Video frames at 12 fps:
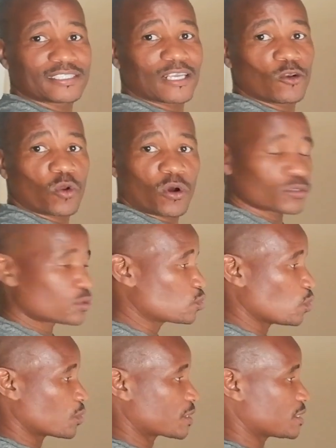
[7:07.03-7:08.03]
it's a long
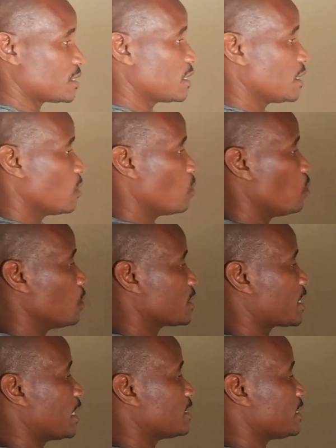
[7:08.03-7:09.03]
story. We
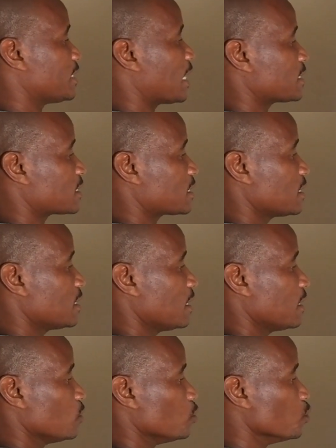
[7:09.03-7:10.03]
can just
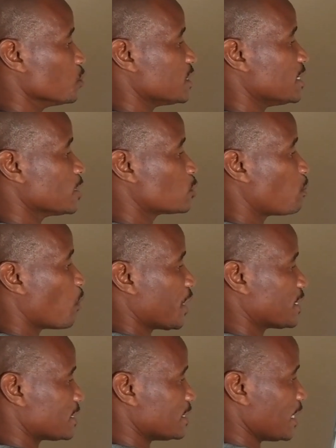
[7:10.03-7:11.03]
use this
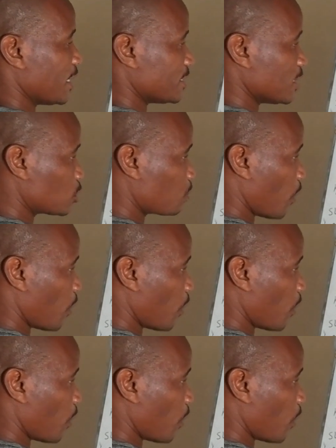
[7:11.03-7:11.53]
point there. This